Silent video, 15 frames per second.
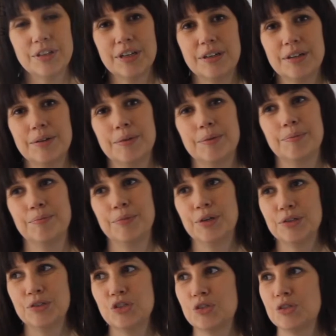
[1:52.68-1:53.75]
the
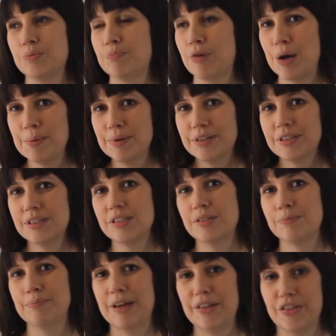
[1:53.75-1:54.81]
most prominent
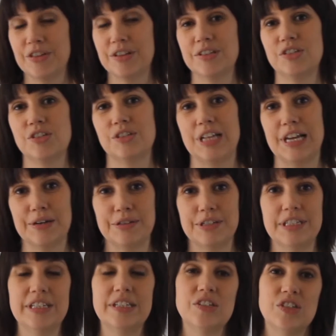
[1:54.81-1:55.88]
methods
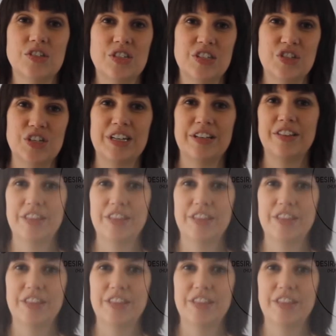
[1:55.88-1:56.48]
nowadays is design